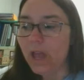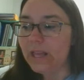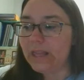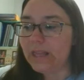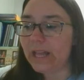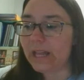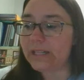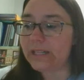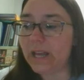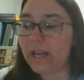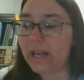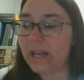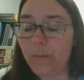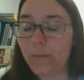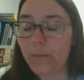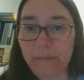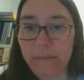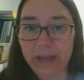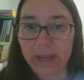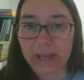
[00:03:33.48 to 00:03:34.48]
That's how
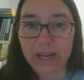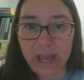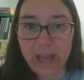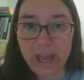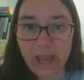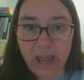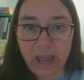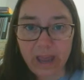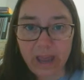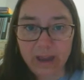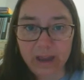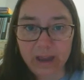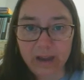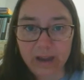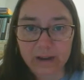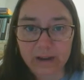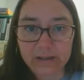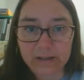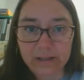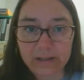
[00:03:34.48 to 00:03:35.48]
we make an
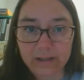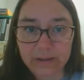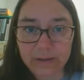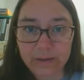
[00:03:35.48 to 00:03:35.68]
X.